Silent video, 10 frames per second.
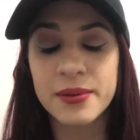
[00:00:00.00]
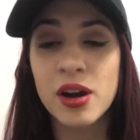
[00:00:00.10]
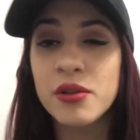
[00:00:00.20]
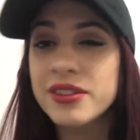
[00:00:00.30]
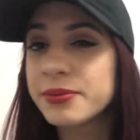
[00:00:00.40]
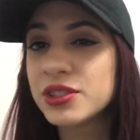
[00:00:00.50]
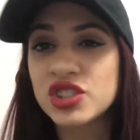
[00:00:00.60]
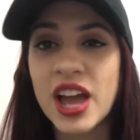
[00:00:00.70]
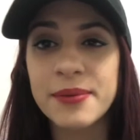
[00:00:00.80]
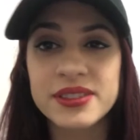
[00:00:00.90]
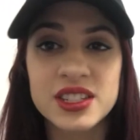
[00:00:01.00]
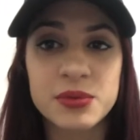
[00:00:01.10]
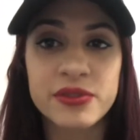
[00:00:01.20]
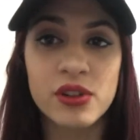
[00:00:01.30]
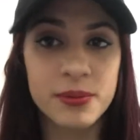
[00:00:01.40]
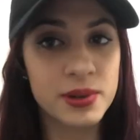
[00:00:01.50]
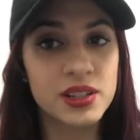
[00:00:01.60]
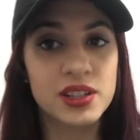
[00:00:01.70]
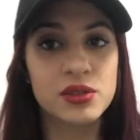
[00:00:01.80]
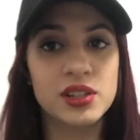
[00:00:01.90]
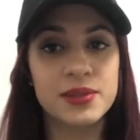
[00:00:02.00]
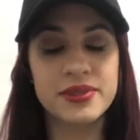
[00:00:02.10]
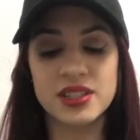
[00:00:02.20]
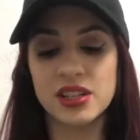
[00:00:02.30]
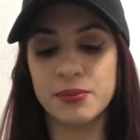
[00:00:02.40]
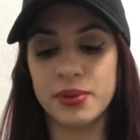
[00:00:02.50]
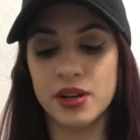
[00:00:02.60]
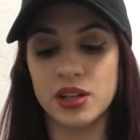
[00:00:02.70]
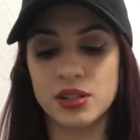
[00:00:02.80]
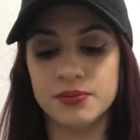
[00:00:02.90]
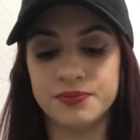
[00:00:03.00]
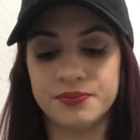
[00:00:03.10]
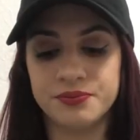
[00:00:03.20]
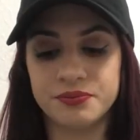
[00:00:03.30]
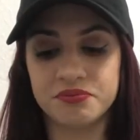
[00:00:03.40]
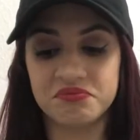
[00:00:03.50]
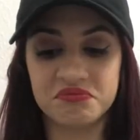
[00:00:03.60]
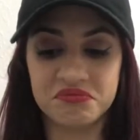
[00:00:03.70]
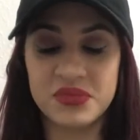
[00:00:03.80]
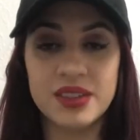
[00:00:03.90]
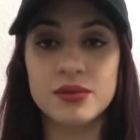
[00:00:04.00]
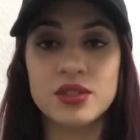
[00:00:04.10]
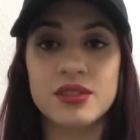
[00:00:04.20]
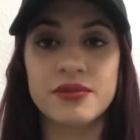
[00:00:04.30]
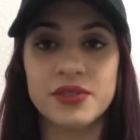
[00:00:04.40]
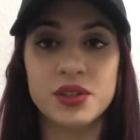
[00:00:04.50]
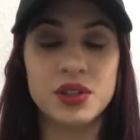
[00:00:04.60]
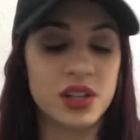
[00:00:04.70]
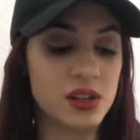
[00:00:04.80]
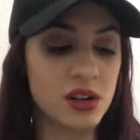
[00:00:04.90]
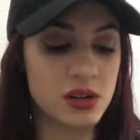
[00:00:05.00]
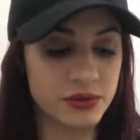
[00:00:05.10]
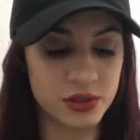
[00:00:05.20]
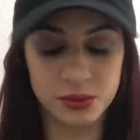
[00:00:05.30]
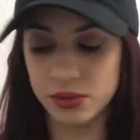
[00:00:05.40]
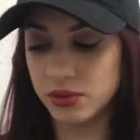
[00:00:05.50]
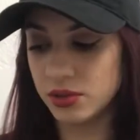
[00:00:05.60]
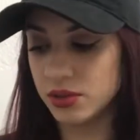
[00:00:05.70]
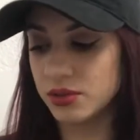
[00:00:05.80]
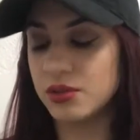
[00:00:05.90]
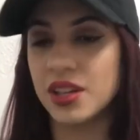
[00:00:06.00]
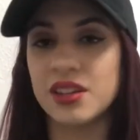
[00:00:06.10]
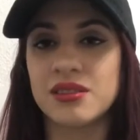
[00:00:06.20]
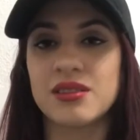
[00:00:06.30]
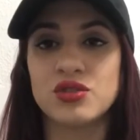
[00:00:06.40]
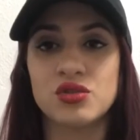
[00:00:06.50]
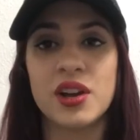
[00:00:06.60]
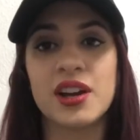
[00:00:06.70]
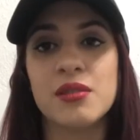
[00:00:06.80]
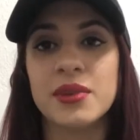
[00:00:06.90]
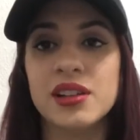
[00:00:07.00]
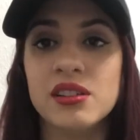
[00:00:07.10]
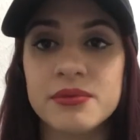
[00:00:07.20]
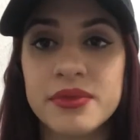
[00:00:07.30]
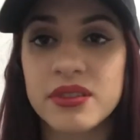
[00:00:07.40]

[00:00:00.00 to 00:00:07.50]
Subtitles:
I always put chapstick before I put a liquid lipstick, but this one doesn't feel like uncomfortable or like it's drying on my lips.